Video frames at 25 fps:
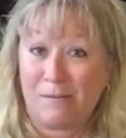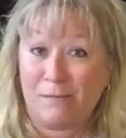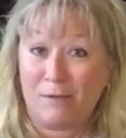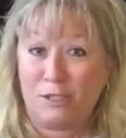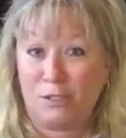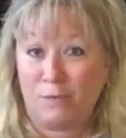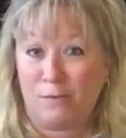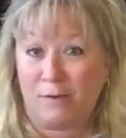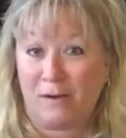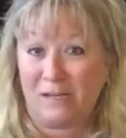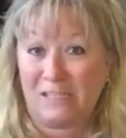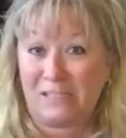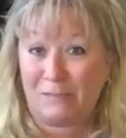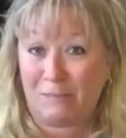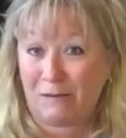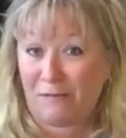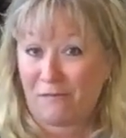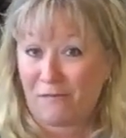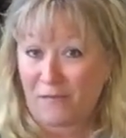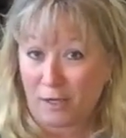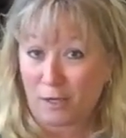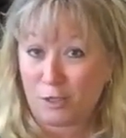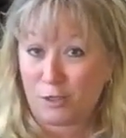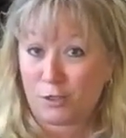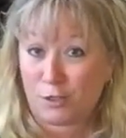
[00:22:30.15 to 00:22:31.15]
but you want it to be
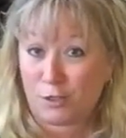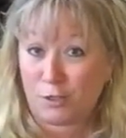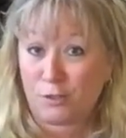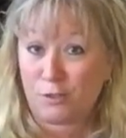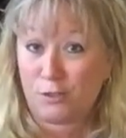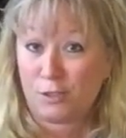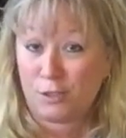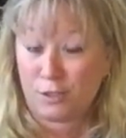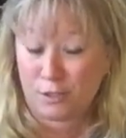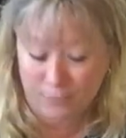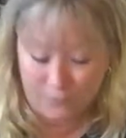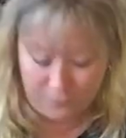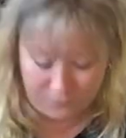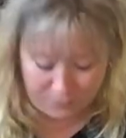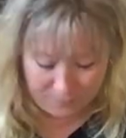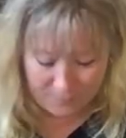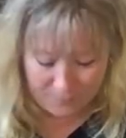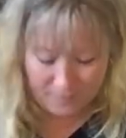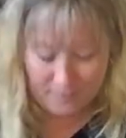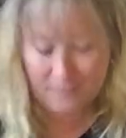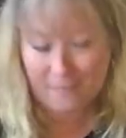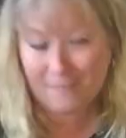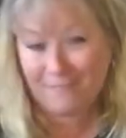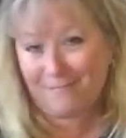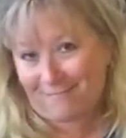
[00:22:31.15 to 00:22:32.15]
functional too?
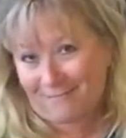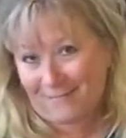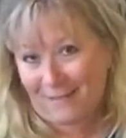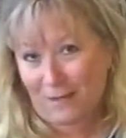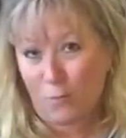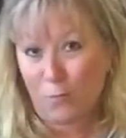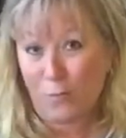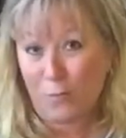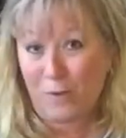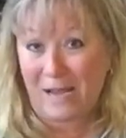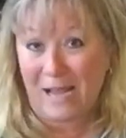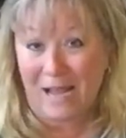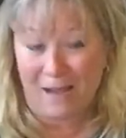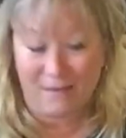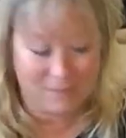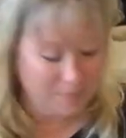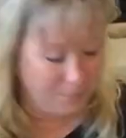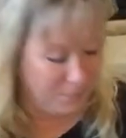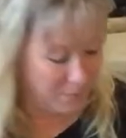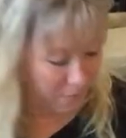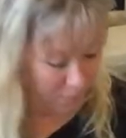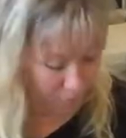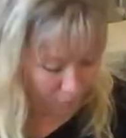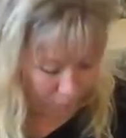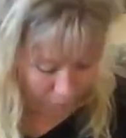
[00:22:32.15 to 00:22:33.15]
We have
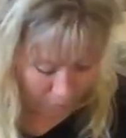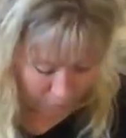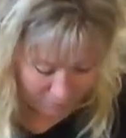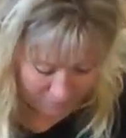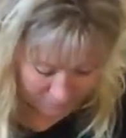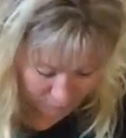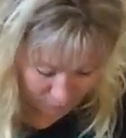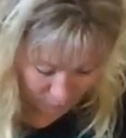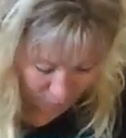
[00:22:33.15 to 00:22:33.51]
something for you. These